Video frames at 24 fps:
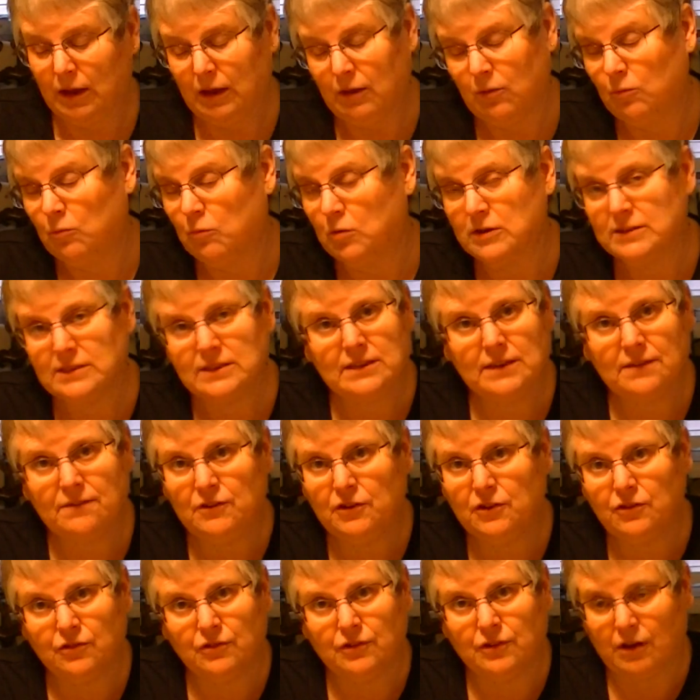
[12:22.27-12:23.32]
Once
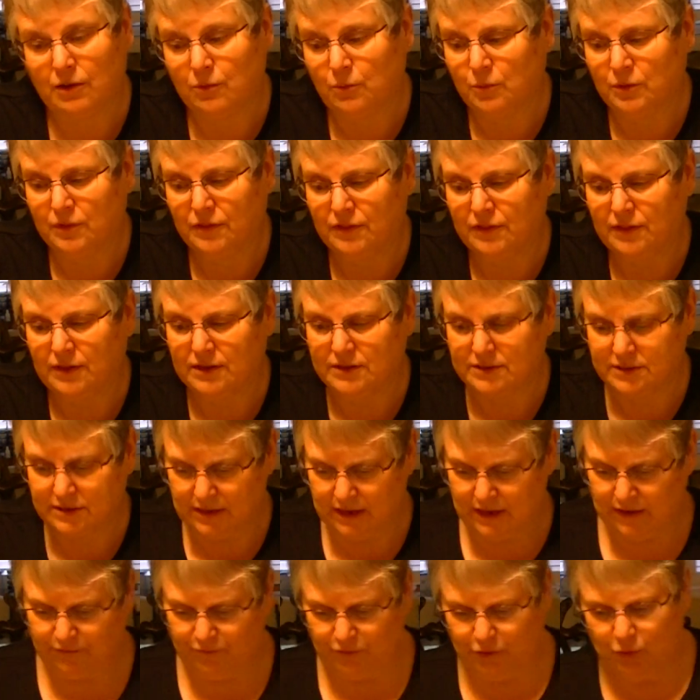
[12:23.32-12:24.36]
even you're done with this,
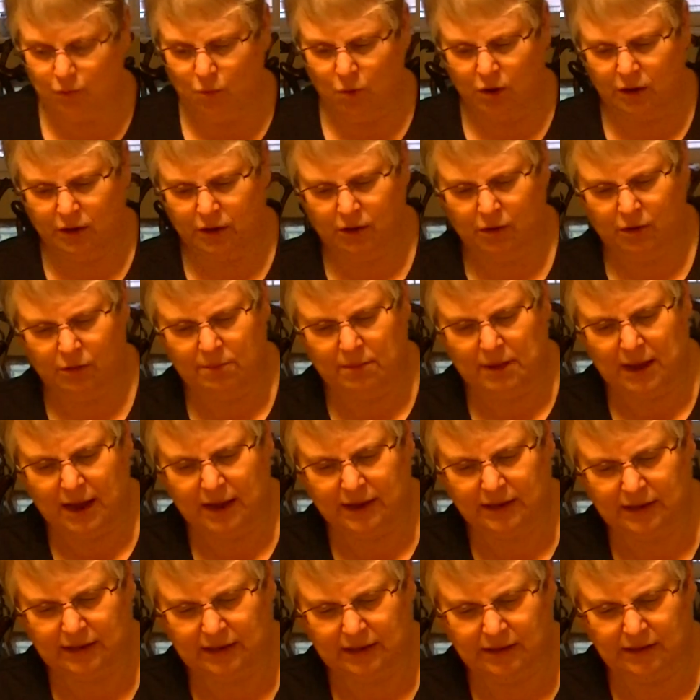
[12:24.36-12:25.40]
if you want to go
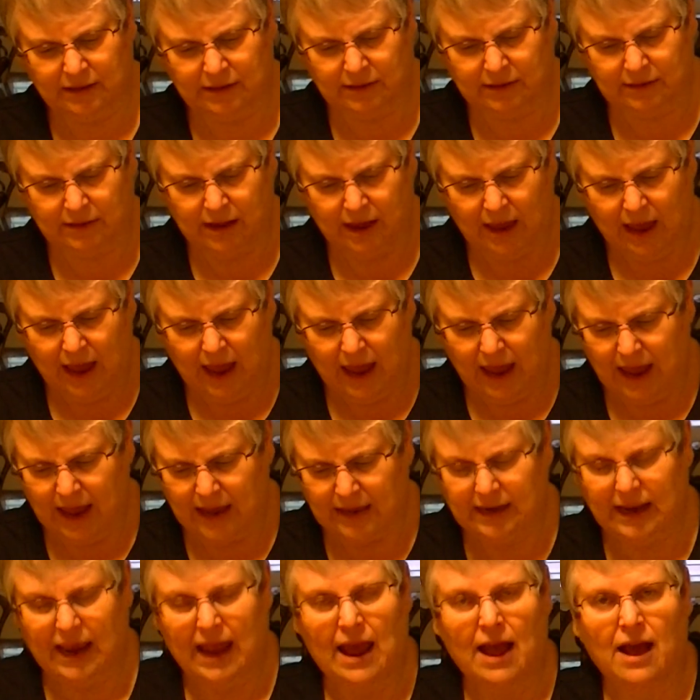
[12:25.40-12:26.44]
back in
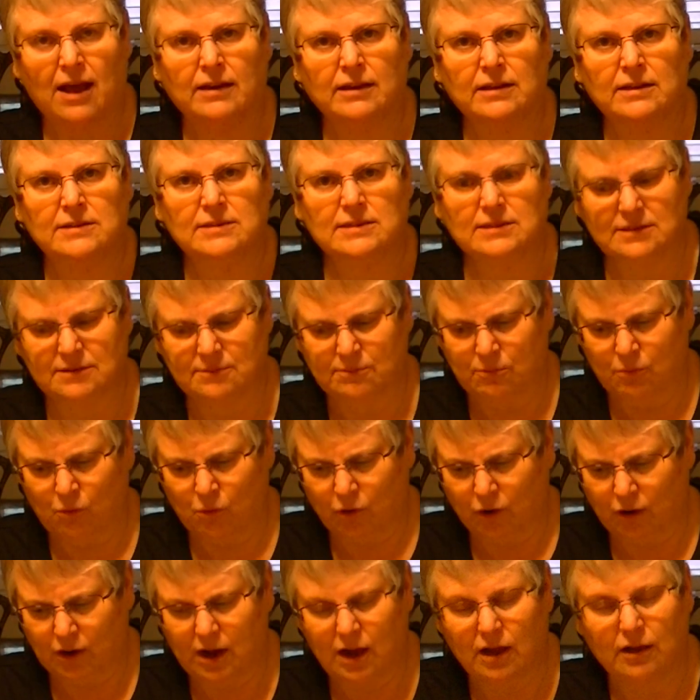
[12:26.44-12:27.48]
and add in some
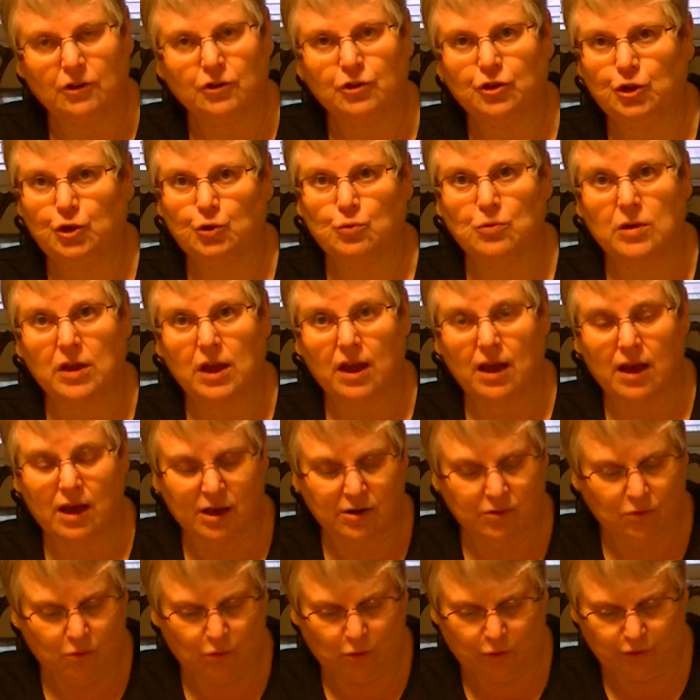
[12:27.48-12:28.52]
more color, you
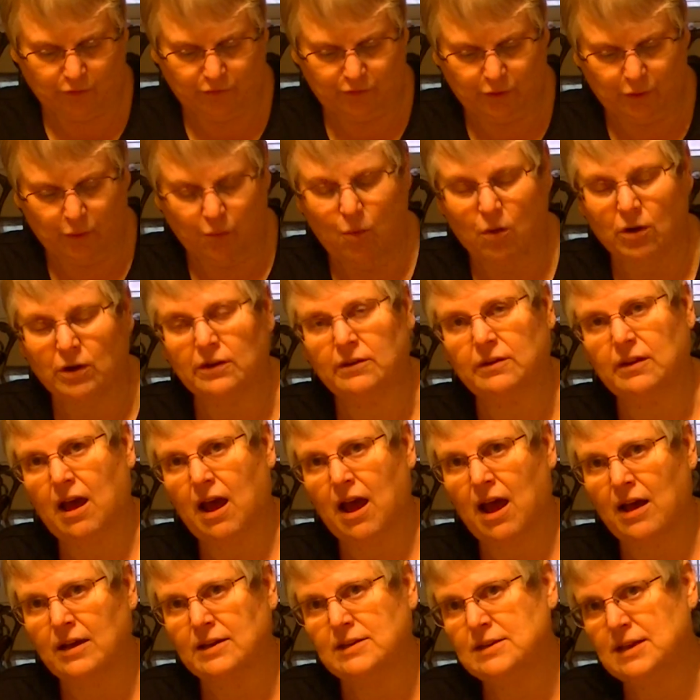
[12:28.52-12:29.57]
can, or if you wanted to
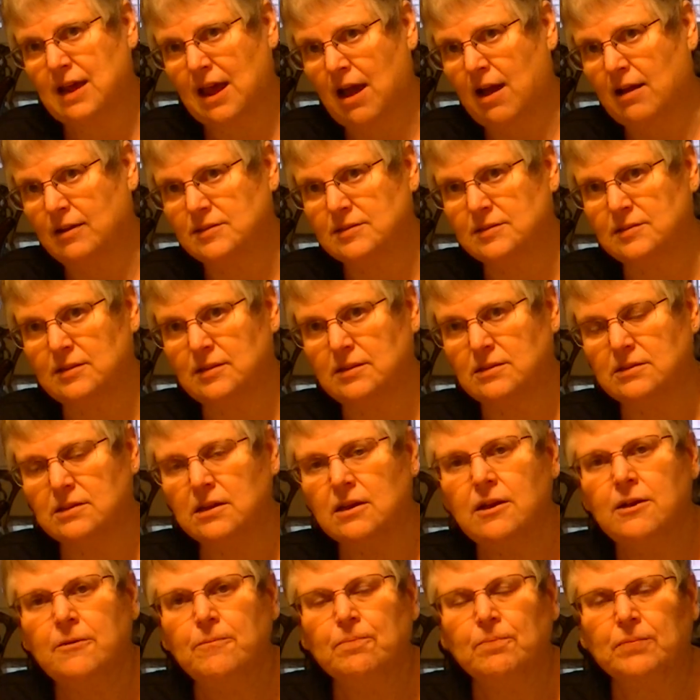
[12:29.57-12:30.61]
add an accent.
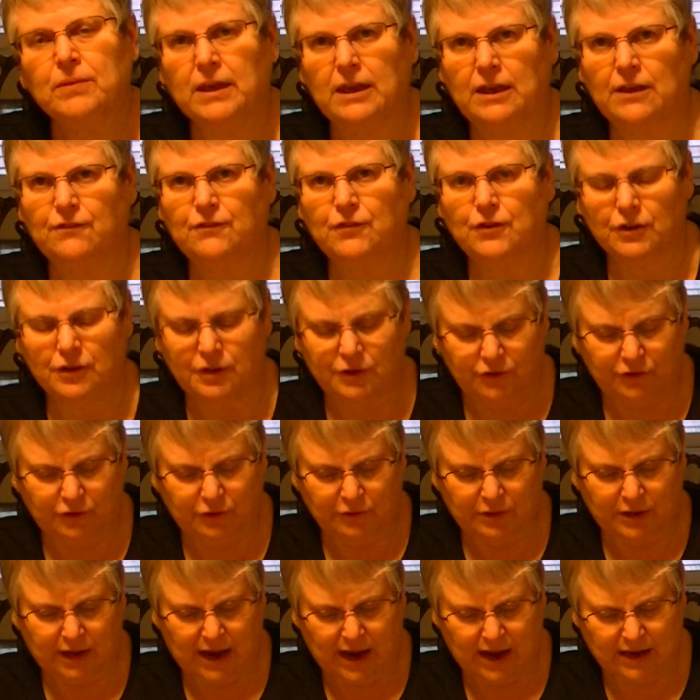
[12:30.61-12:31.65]
If you're going to
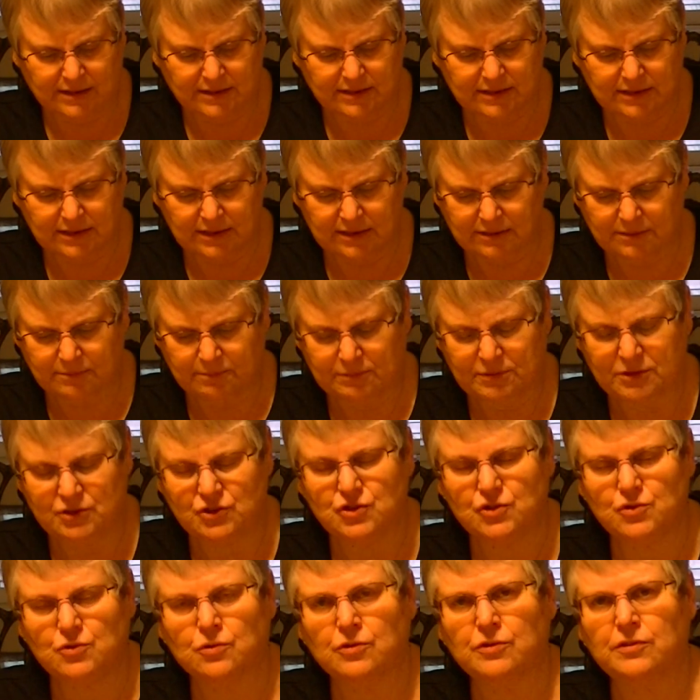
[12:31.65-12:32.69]
do an accent, be
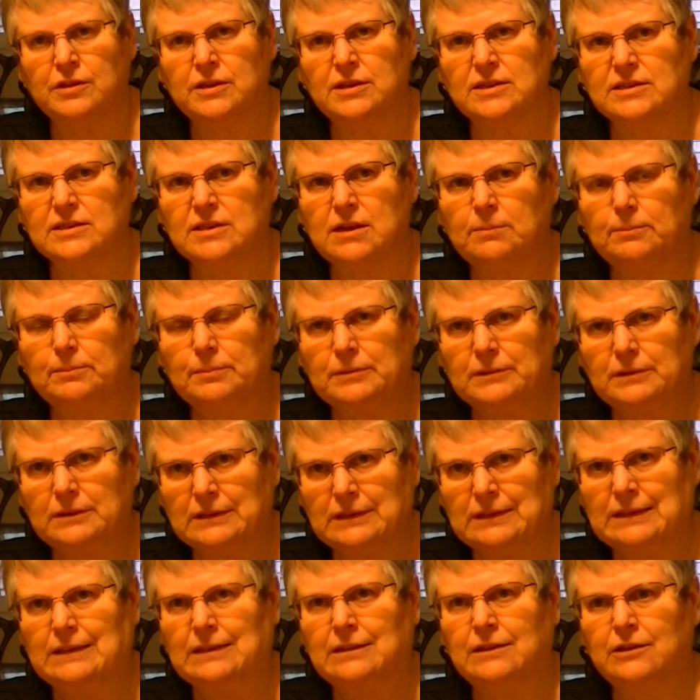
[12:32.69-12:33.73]
sure that it's
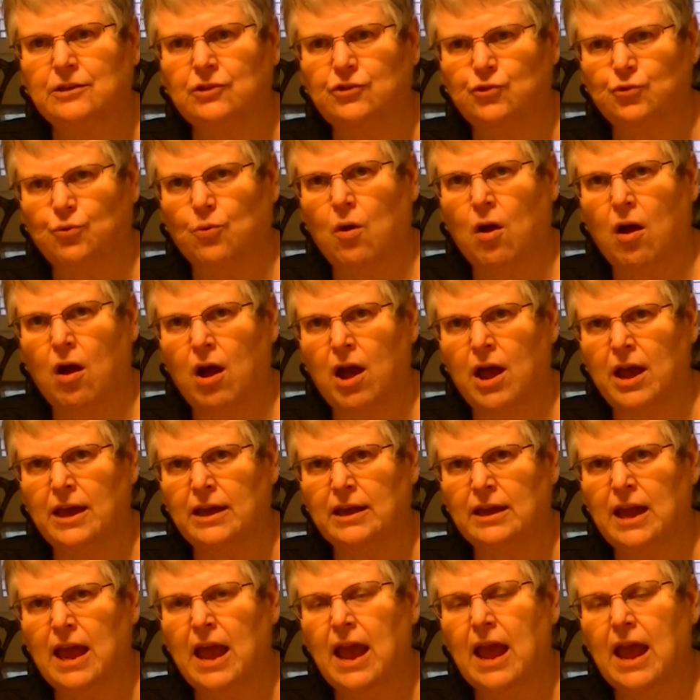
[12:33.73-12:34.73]
completely dry